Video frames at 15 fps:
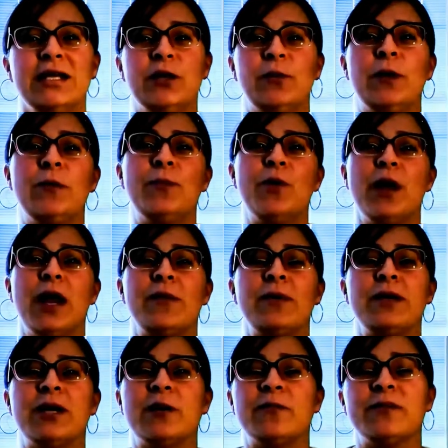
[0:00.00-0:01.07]
The people had
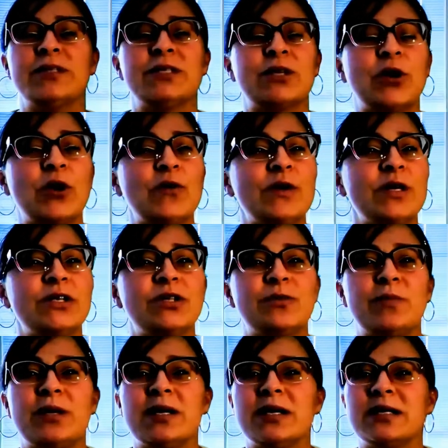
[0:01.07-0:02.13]
become
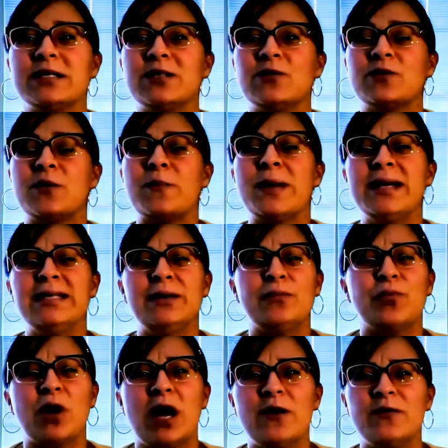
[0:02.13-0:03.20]
discouraged because those amazing
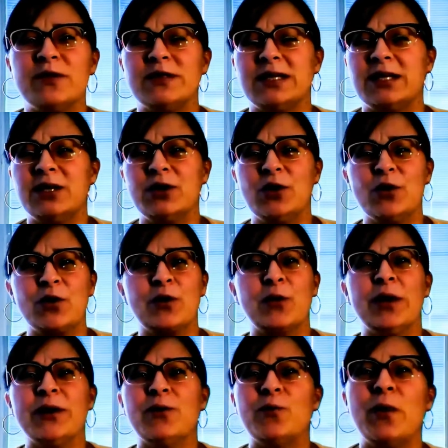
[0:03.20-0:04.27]
prophecy, you know, the
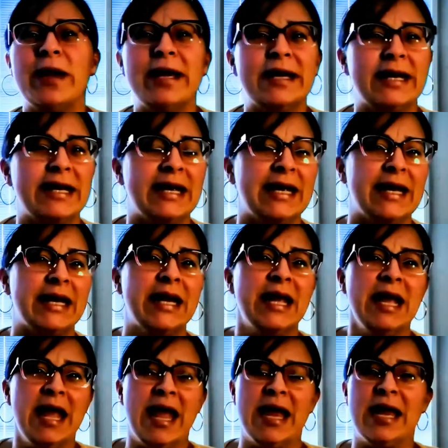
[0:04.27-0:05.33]
great awakening
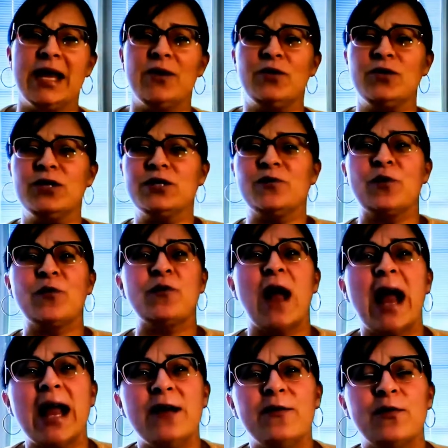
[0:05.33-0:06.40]
and, and this
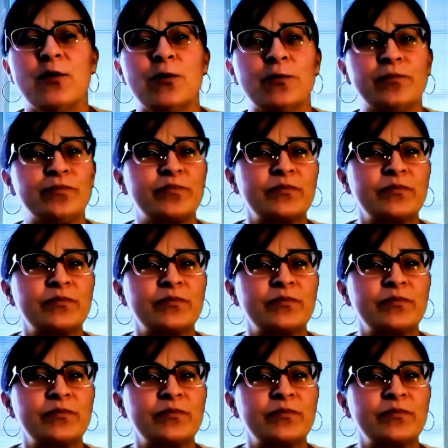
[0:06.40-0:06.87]
revival